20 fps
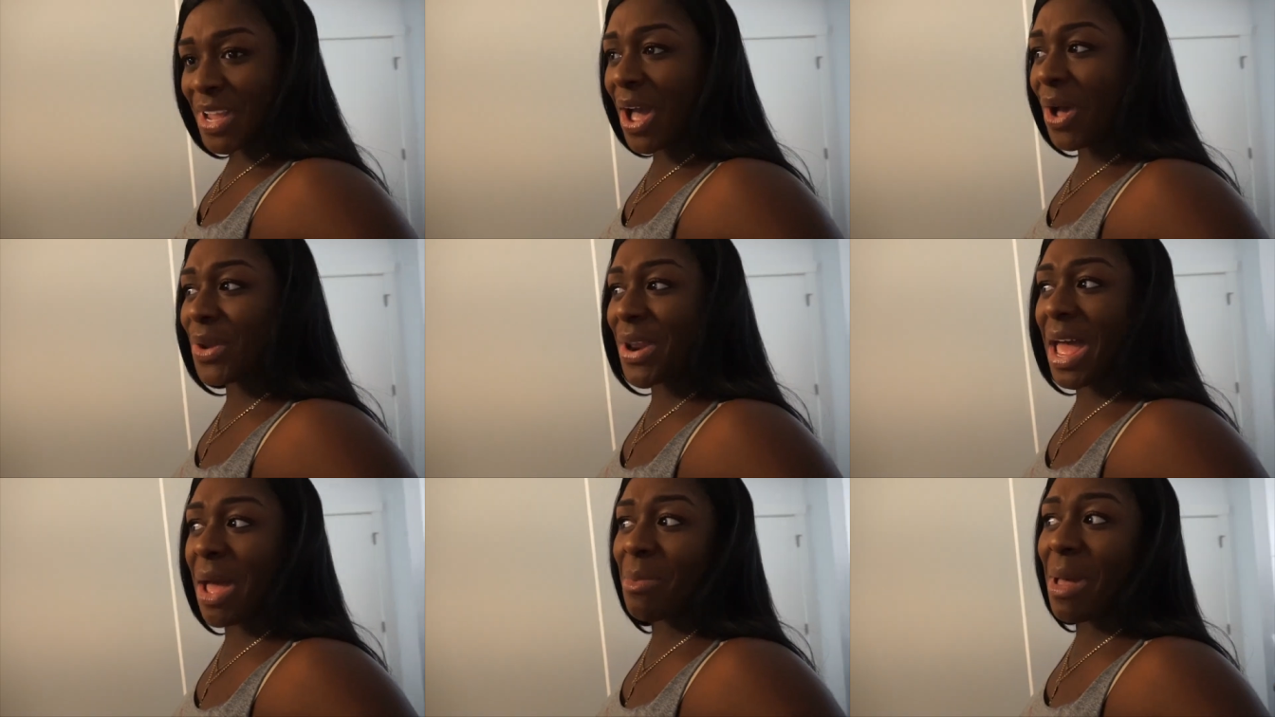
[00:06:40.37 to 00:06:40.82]

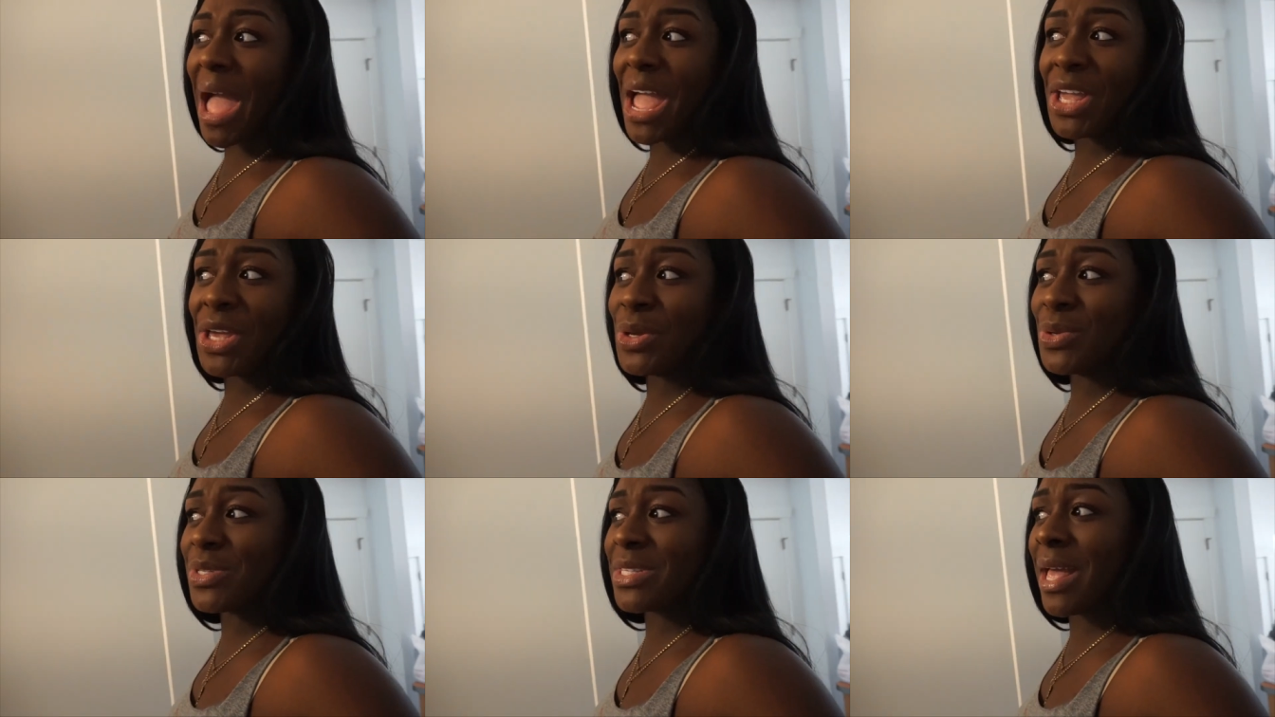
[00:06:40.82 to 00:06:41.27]
Hold up, I
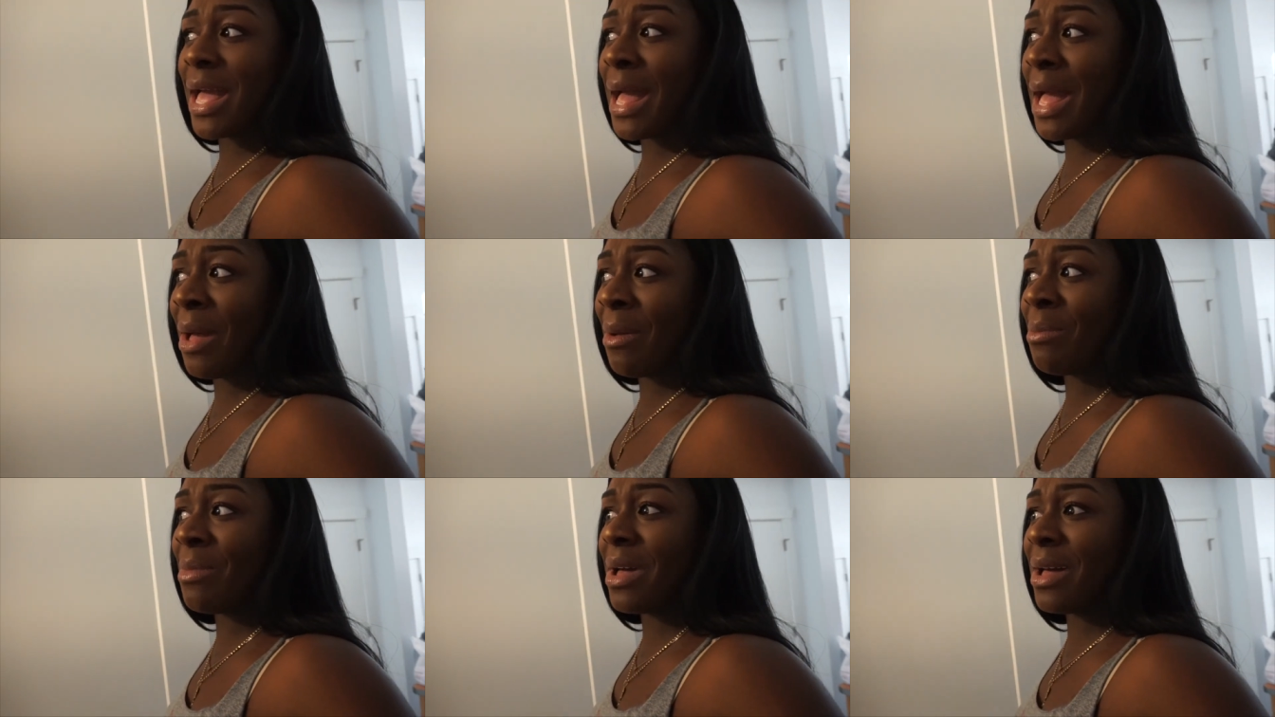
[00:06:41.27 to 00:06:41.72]
use
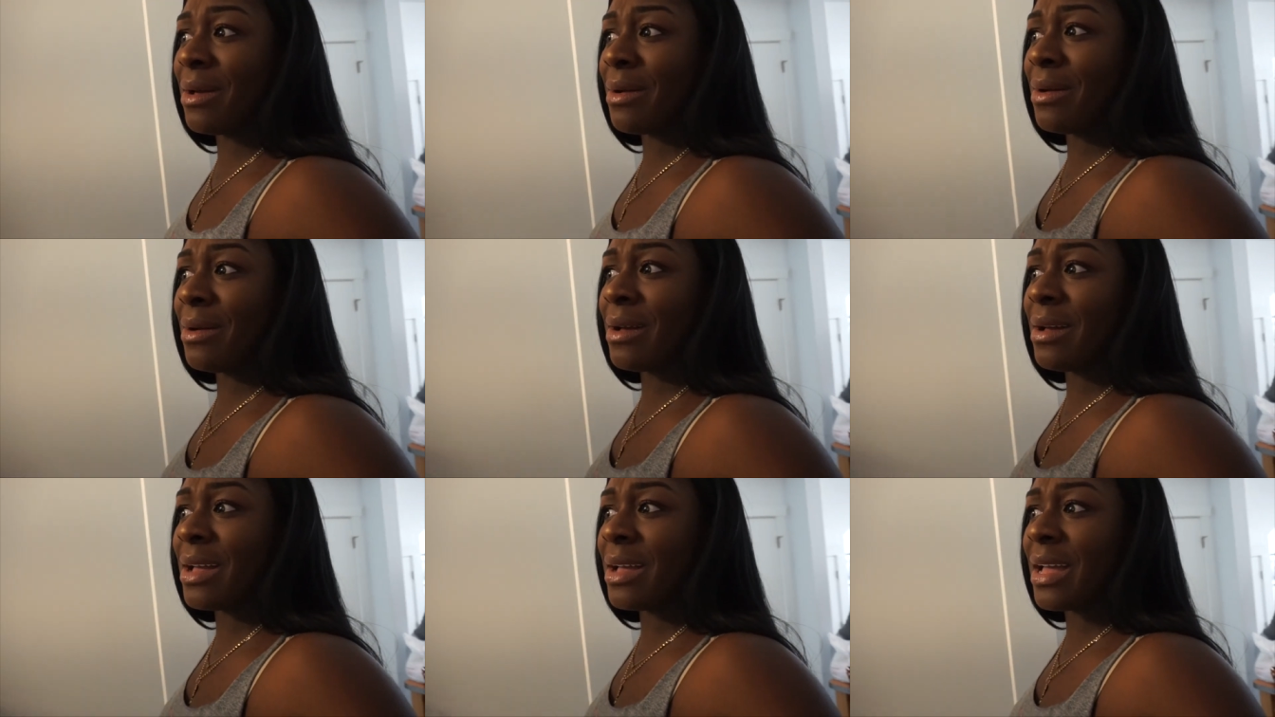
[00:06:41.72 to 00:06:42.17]
um. Oh, wait,
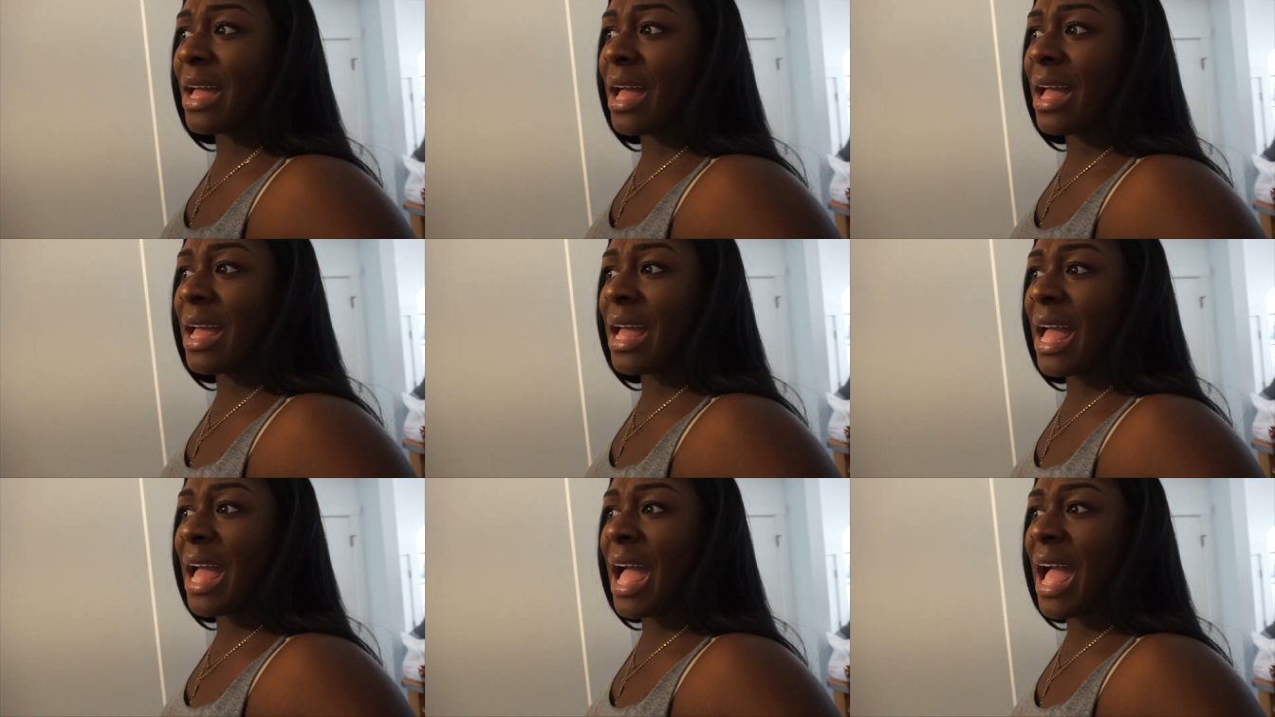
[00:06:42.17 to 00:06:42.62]
actually, I do
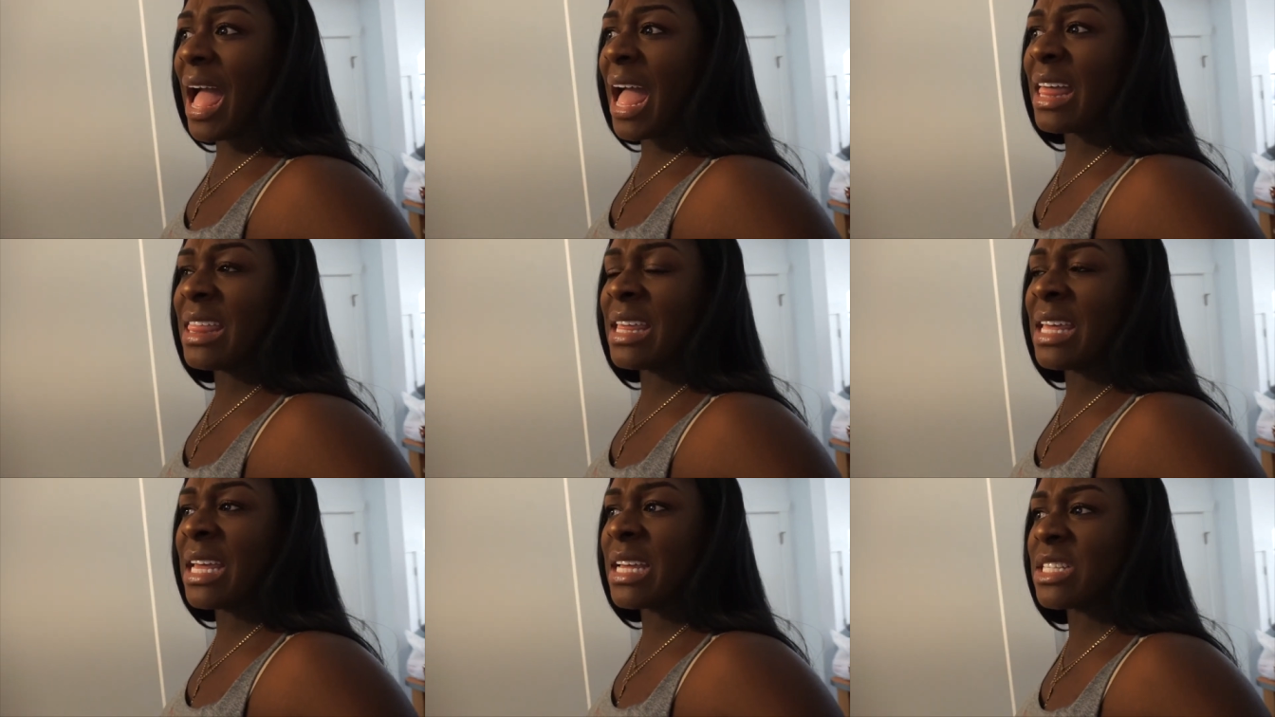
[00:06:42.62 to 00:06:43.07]
have that.
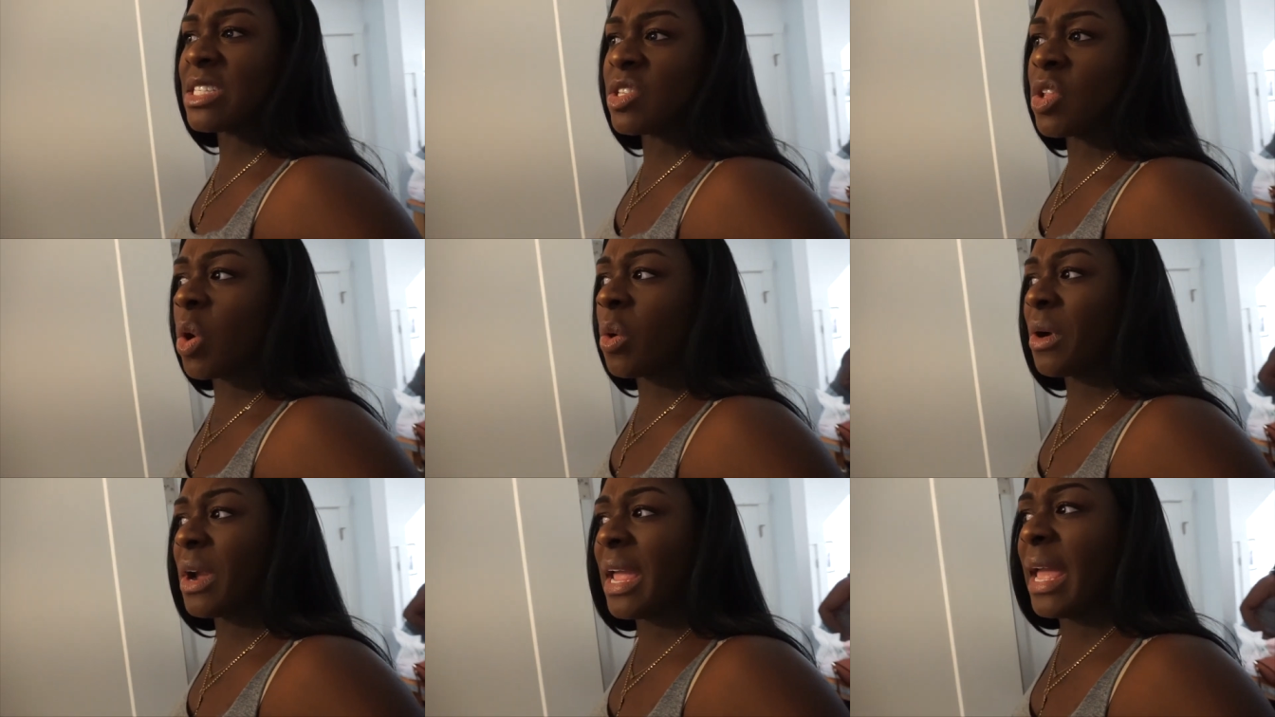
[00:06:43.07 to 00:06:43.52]
I think it's
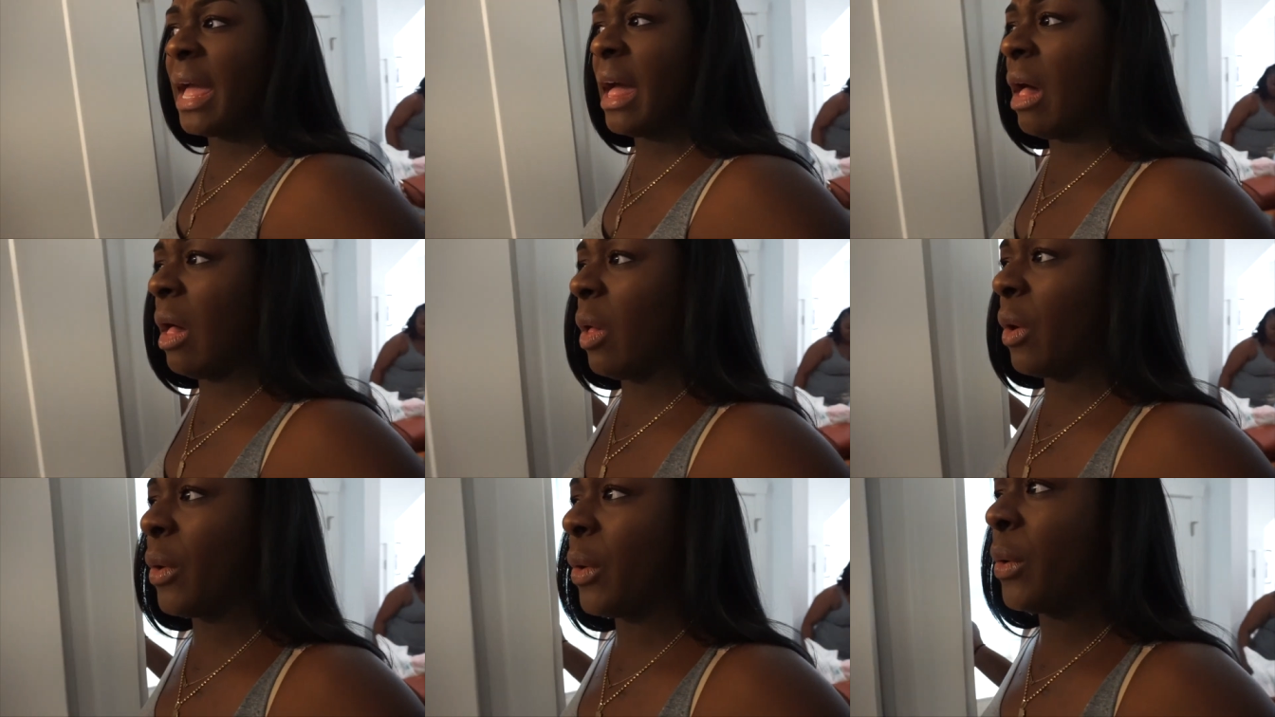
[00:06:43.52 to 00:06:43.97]

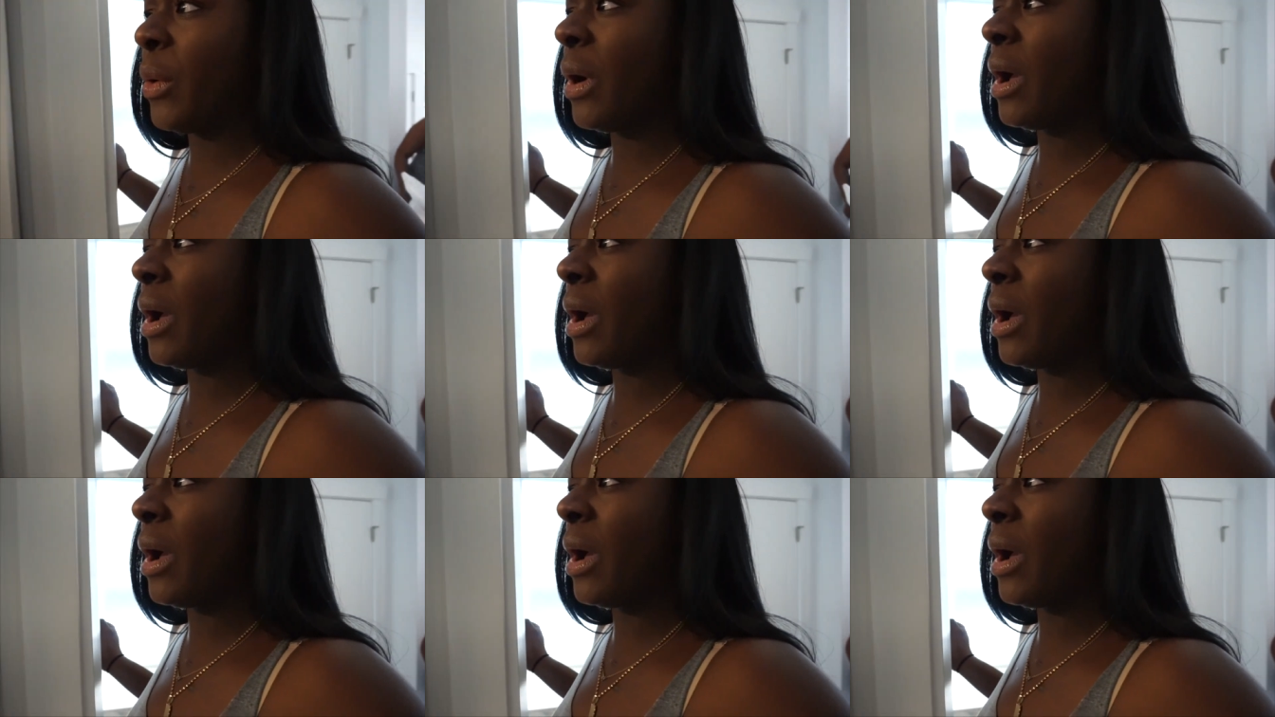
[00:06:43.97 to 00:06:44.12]
L'Oreal.